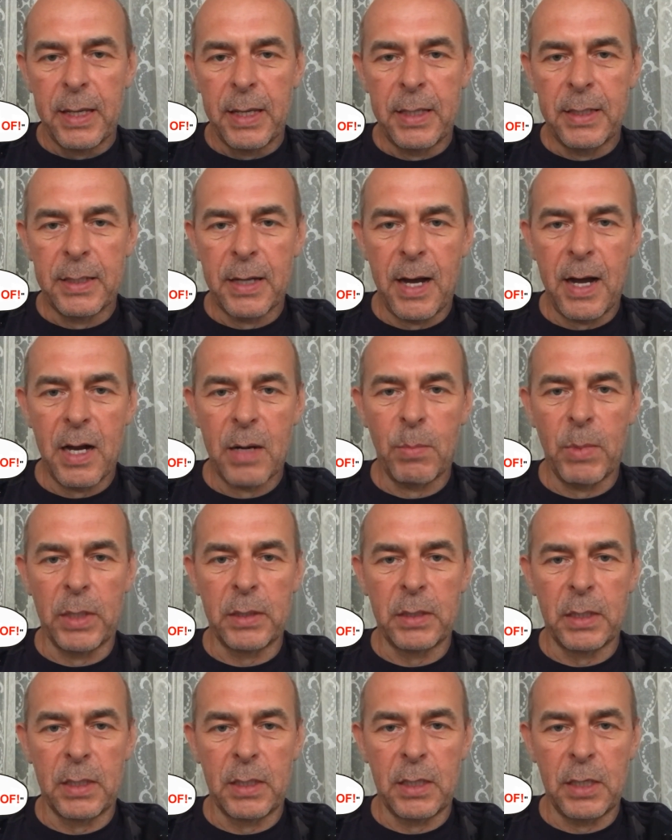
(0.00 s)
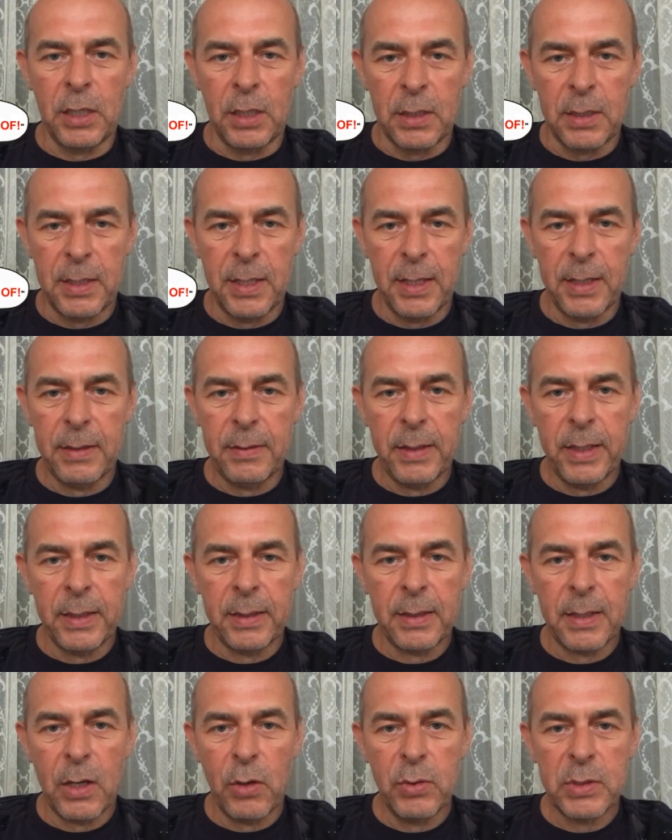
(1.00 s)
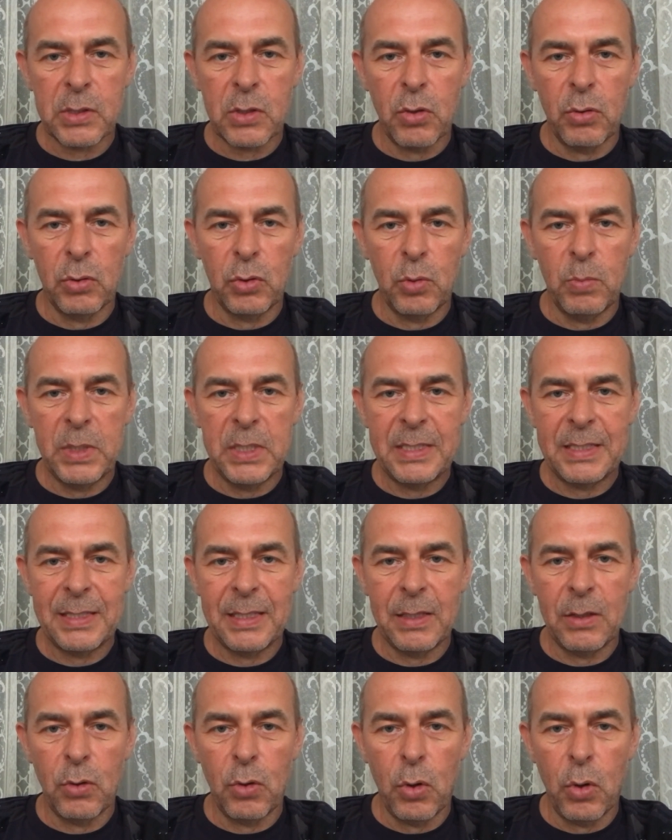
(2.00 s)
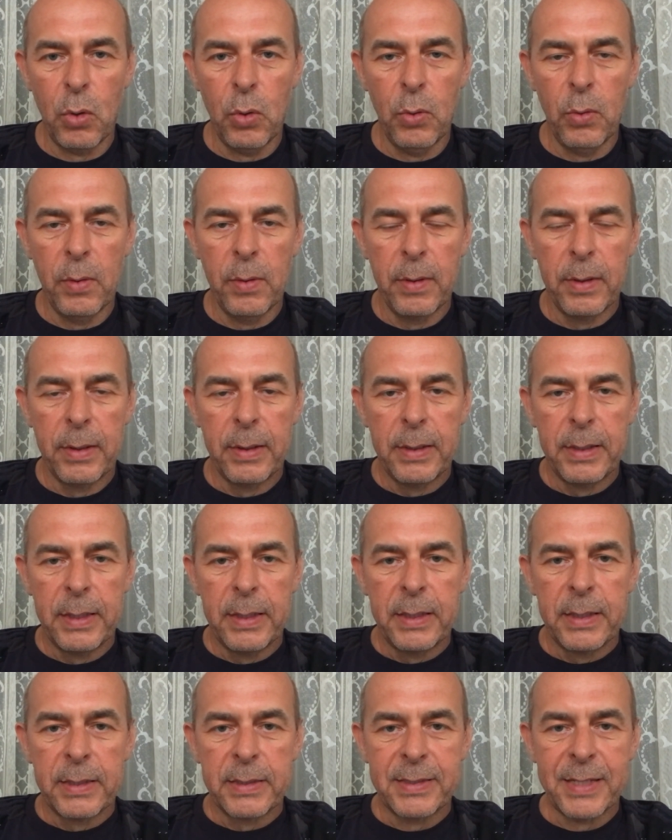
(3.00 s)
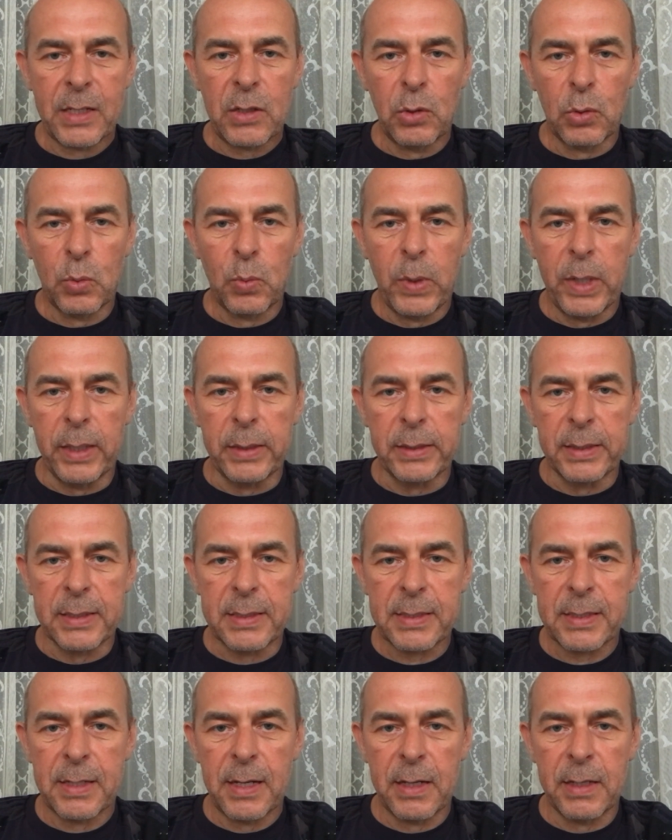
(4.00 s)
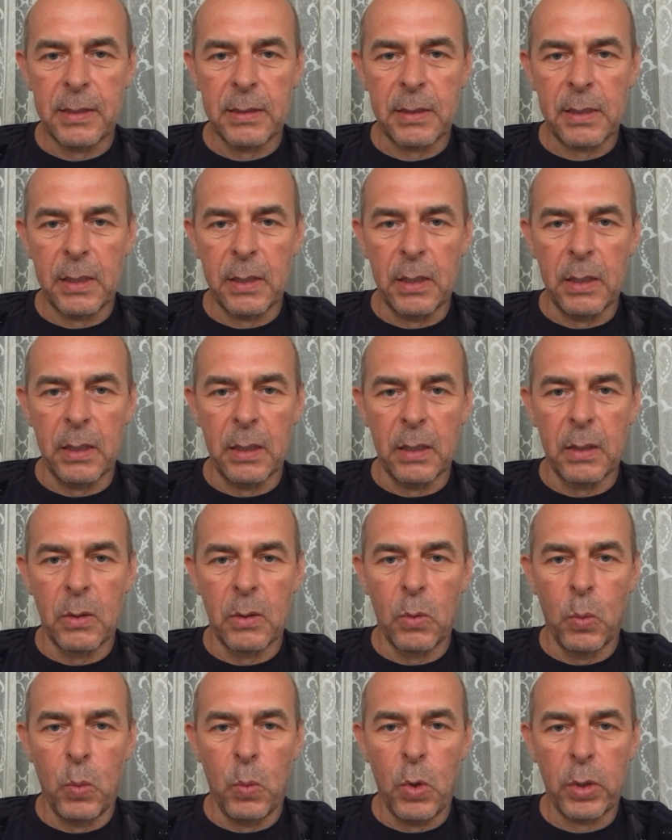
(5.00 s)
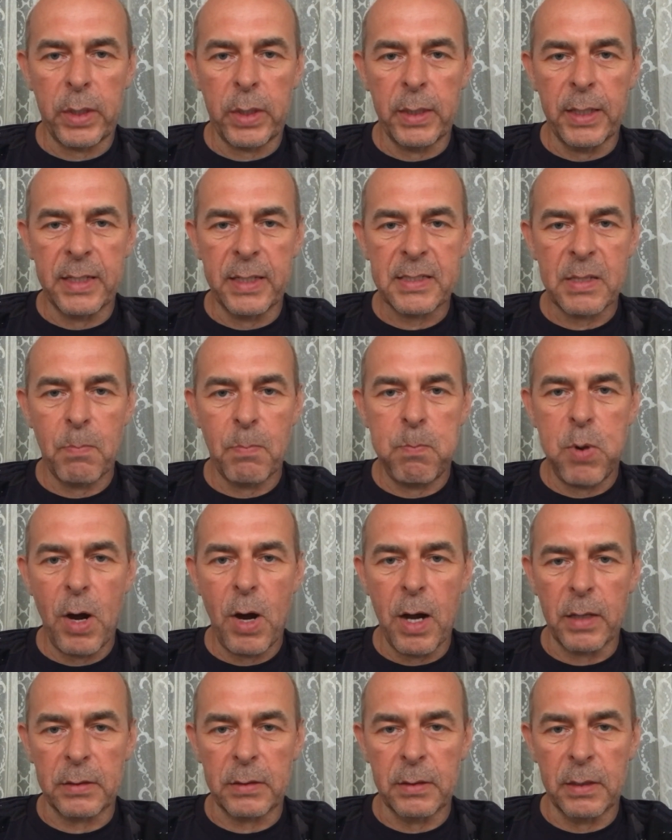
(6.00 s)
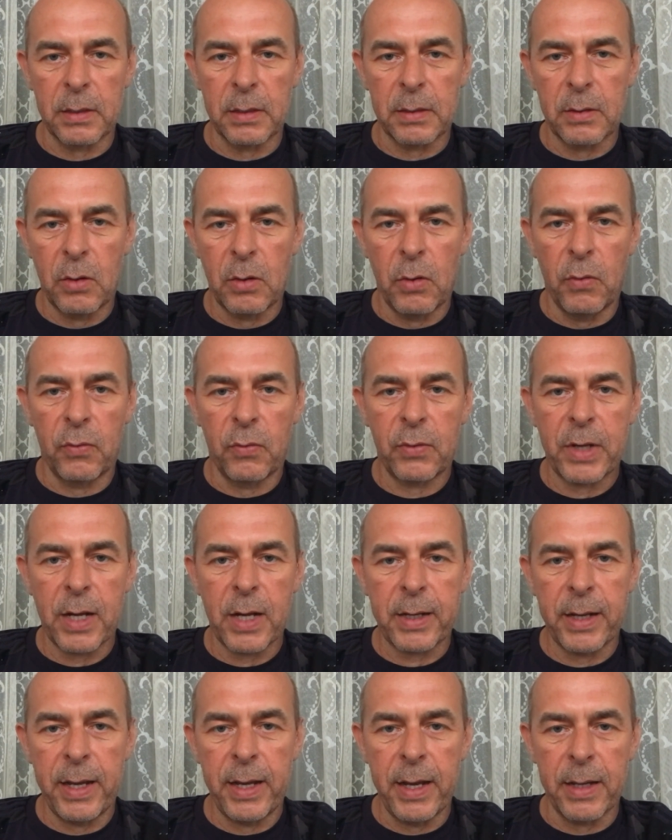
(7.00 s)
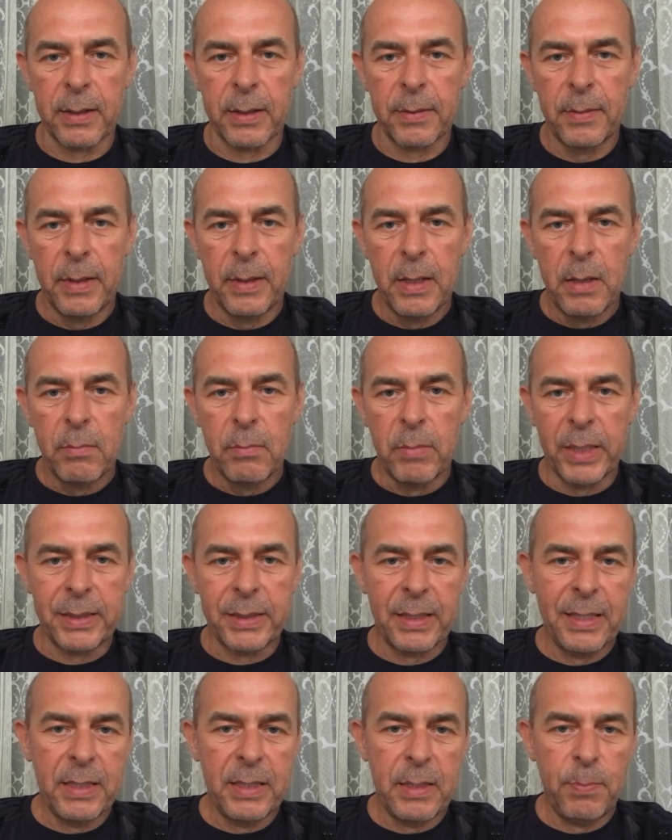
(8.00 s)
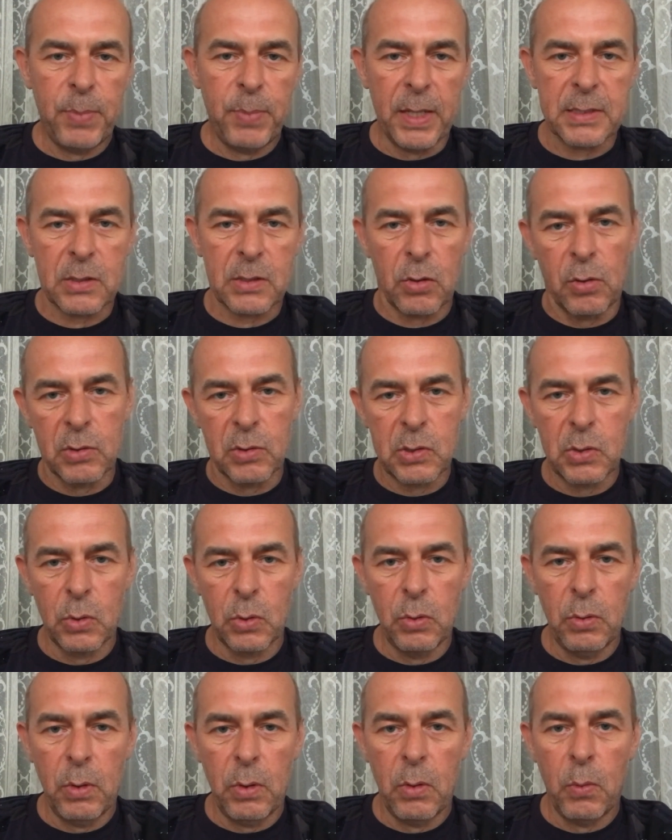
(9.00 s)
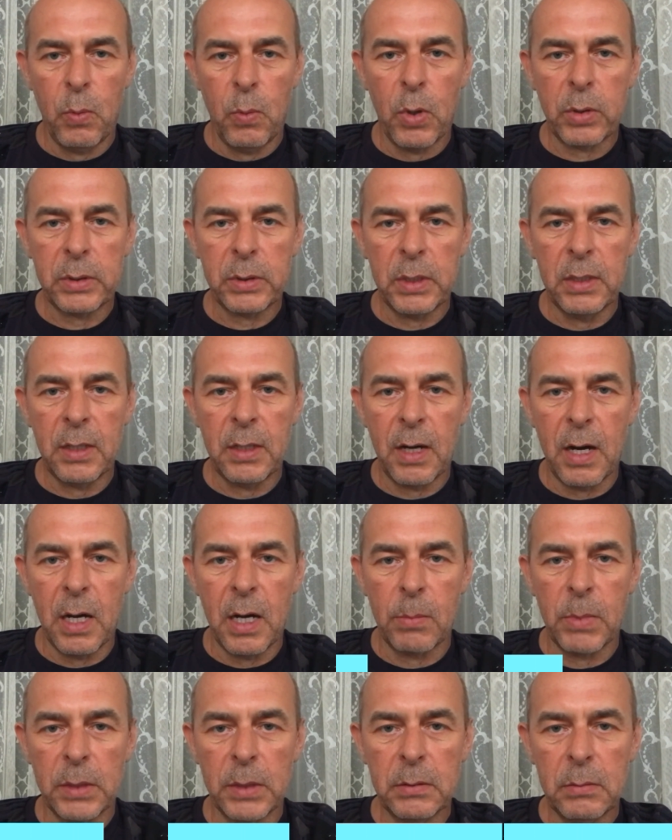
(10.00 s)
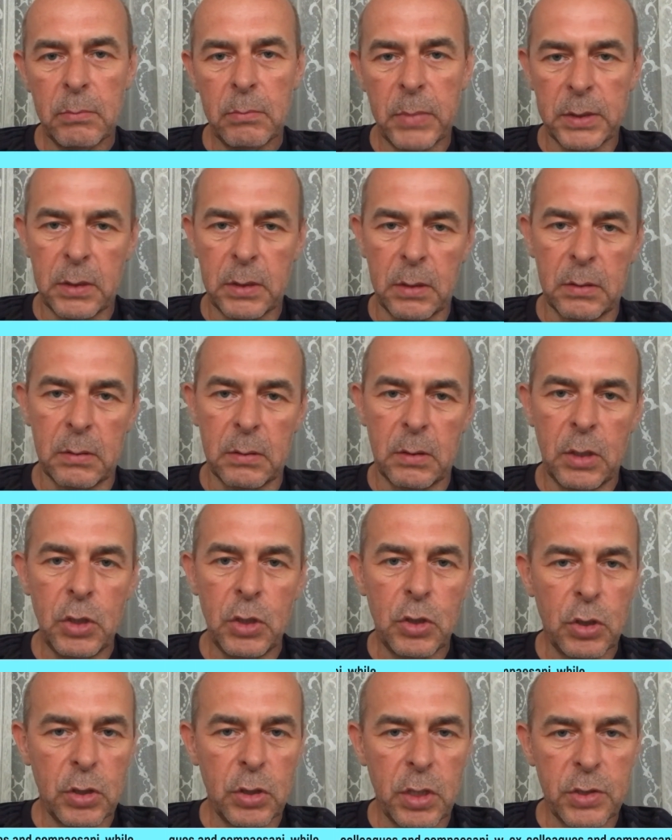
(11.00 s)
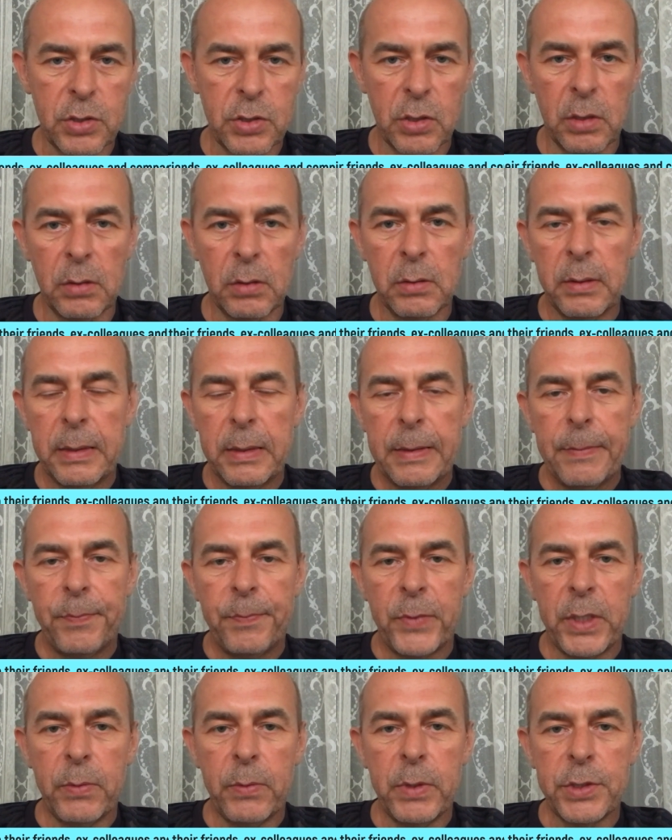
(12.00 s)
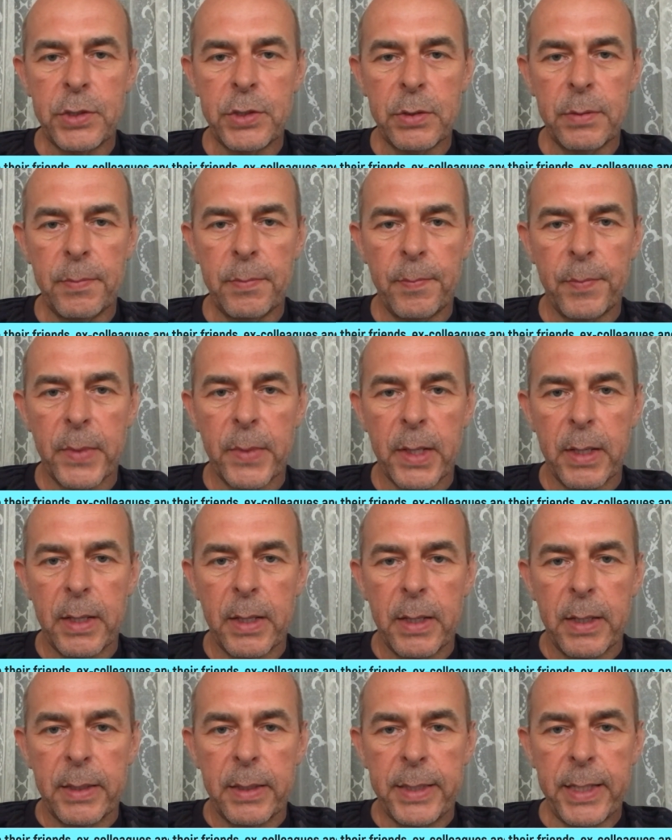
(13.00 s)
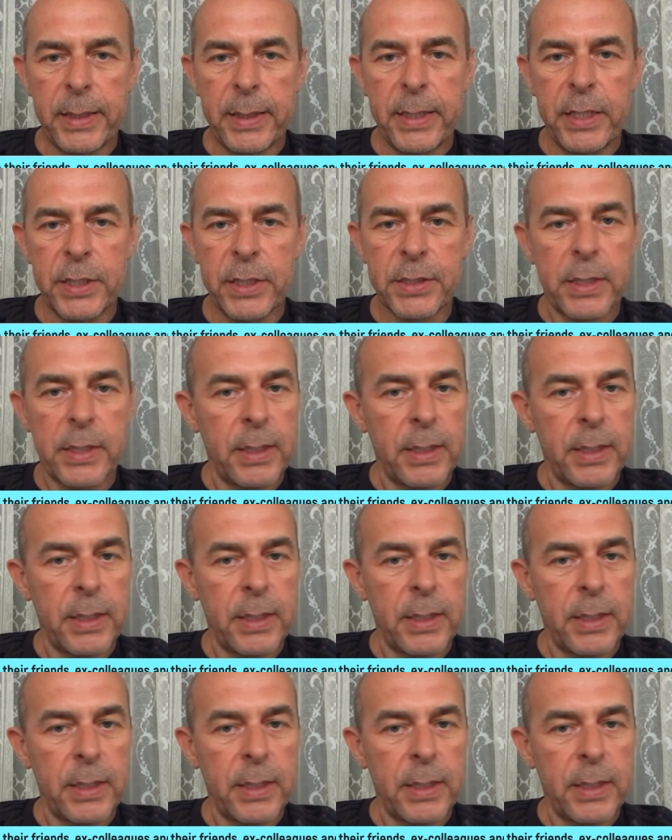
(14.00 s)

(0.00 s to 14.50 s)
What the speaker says: in Harman, India, and now is going to be CEO. Second one is currently working as a partner of KKR, but in the past also worked in Harman, but in international division. Then there is